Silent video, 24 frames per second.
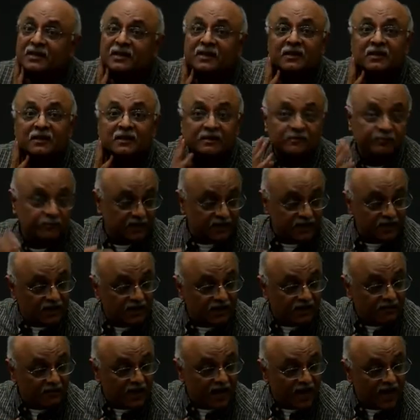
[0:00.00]
in, particularly
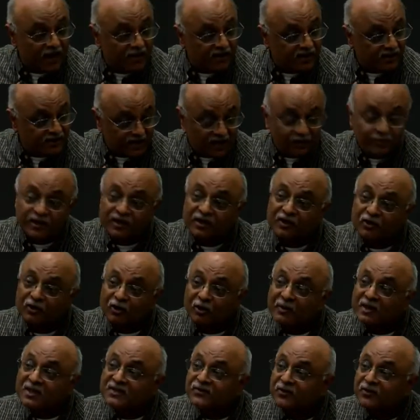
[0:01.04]
in my area, development economics,